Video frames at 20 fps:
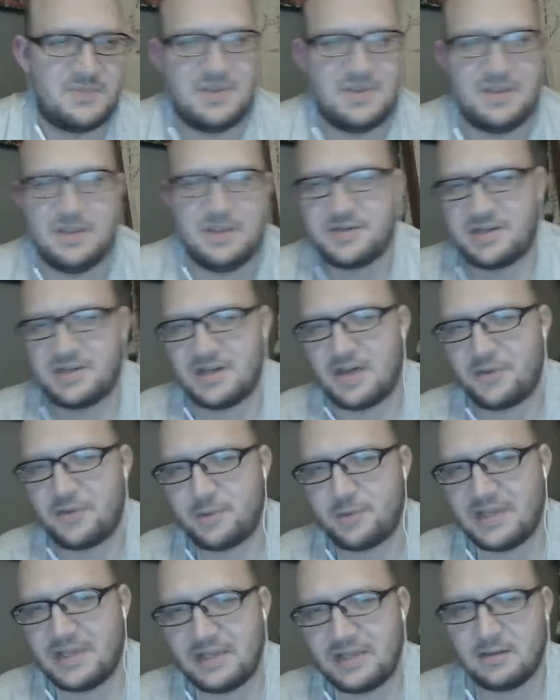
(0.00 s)
There's another
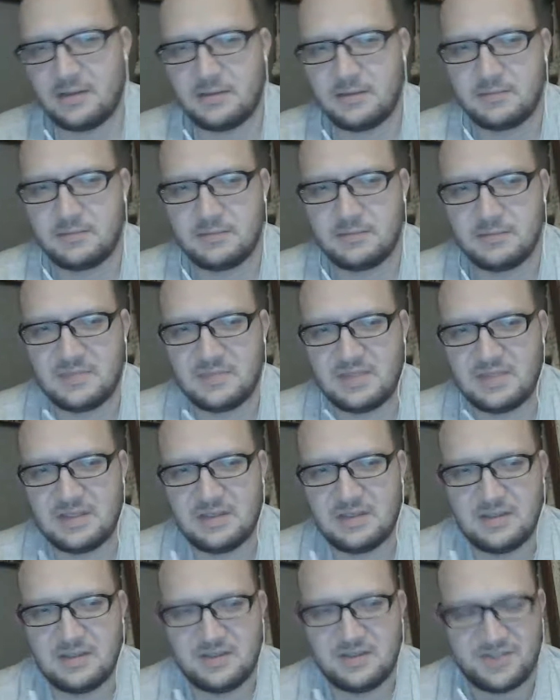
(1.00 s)
beat.
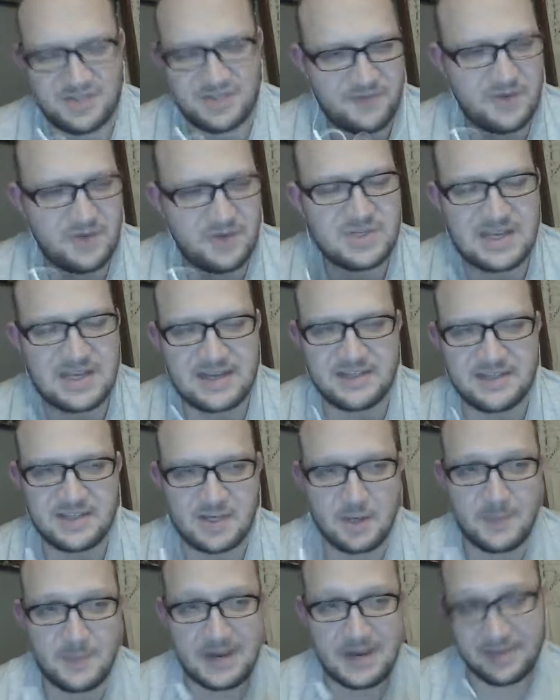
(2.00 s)
Just a few seconds
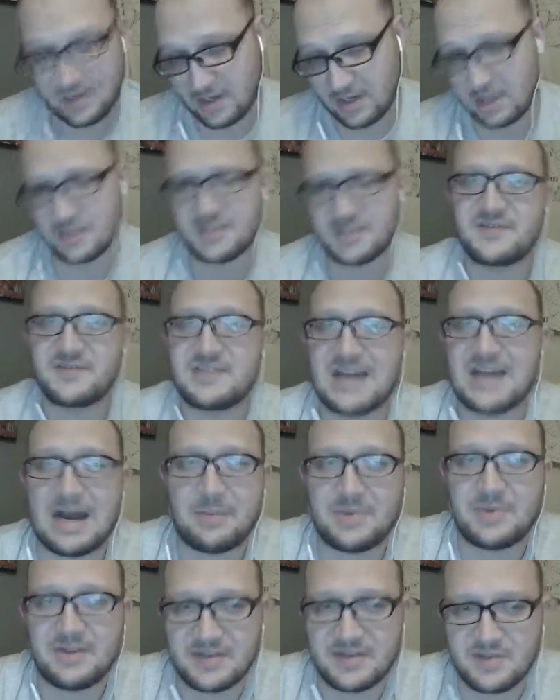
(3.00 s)
go by. The carts have
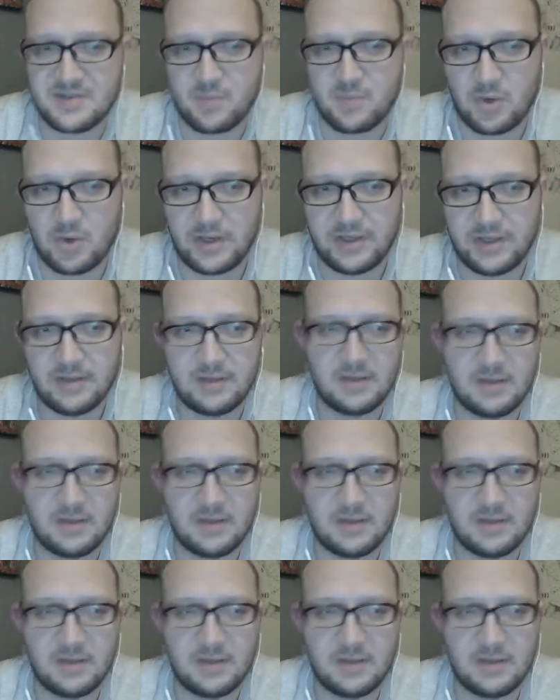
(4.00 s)
stopped at this point